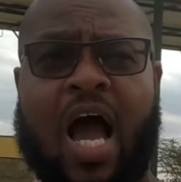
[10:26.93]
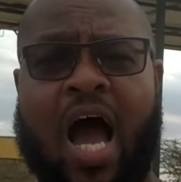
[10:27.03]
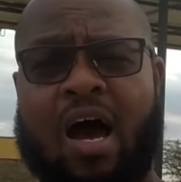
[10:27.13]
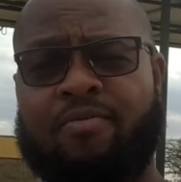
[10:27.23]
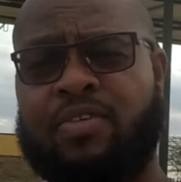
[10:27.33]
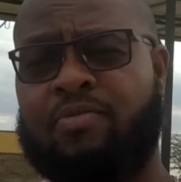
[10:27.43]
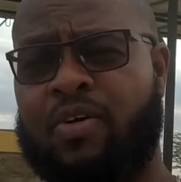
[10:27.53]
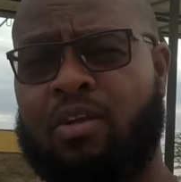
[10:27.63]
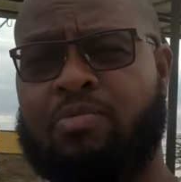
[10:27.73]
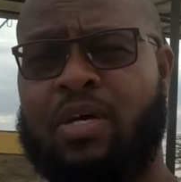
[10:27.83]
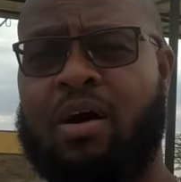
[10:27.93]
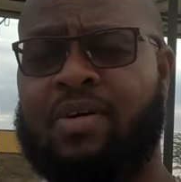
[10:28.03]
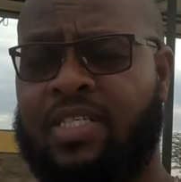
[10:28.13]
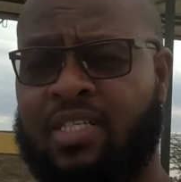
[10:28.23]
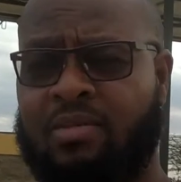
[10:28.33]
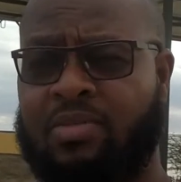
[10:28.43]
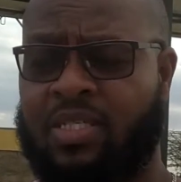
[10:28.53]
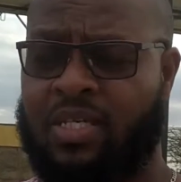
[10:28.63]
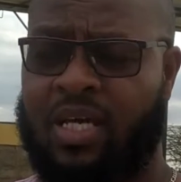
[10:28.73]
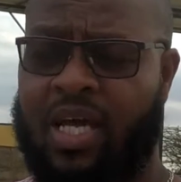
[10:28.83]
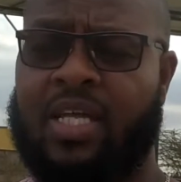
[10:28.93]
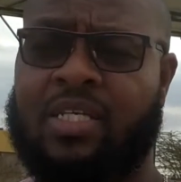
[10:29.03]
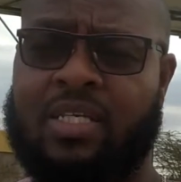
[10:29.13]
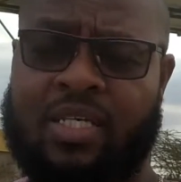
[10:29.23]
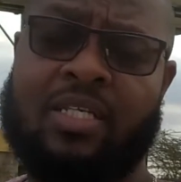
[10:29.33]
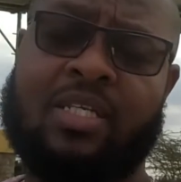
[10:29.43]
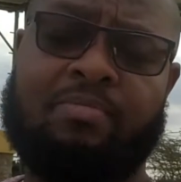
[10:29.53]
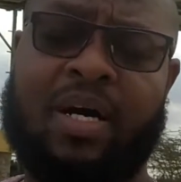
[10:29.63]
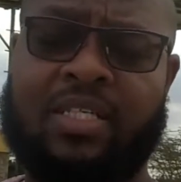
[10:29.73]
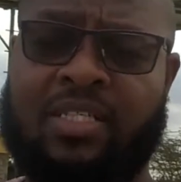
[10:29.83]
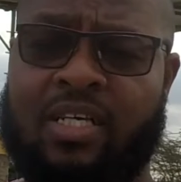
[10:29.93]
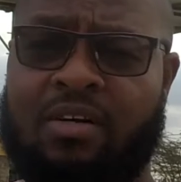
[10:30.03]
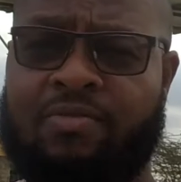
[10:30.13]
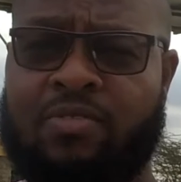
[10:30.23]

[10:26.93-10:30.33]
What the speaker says: have developed our teams, and indeed myself,